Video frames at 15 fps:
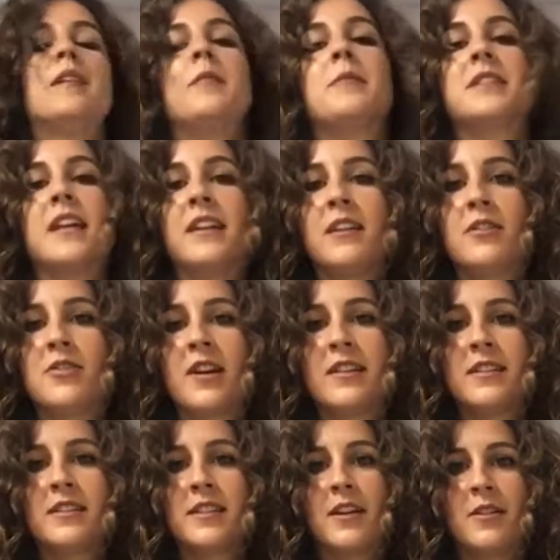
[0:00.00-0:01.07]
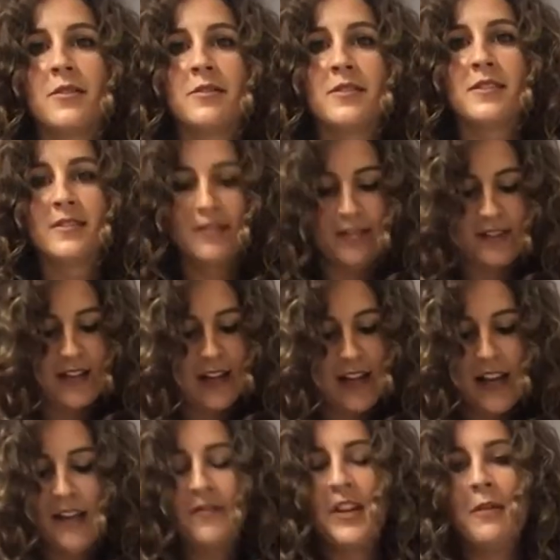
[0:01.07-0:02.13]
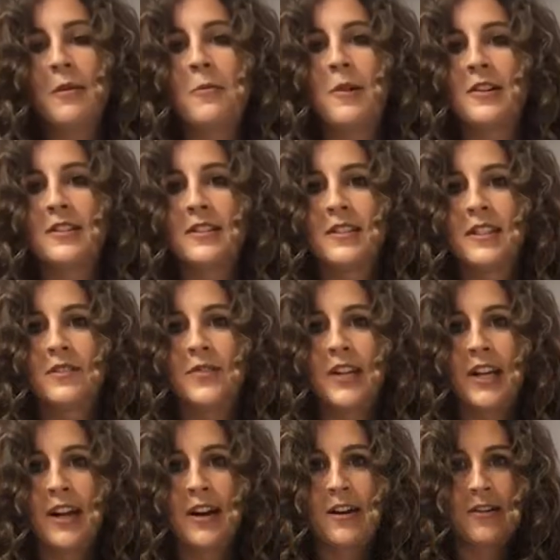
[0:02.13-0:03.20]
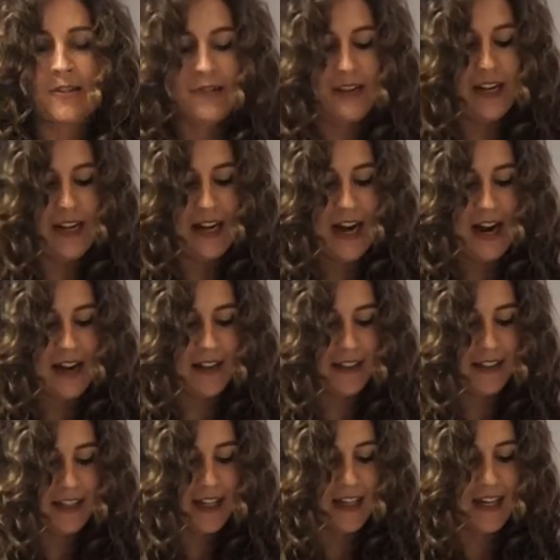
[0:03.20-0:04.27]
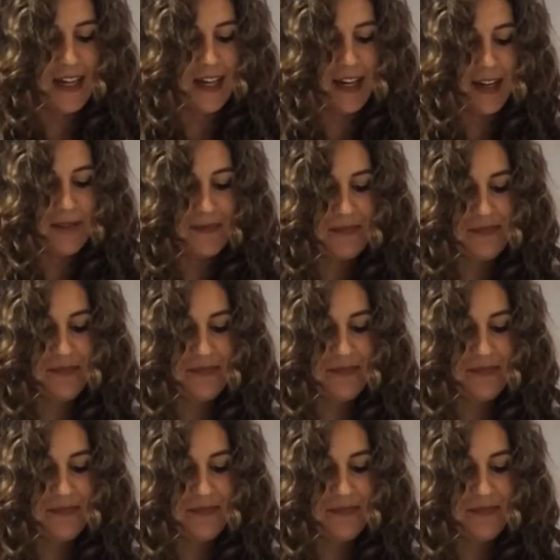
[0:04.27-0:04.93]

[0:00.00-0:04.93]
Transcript: I'm excited to try these scones. If anyone watches this video and has any,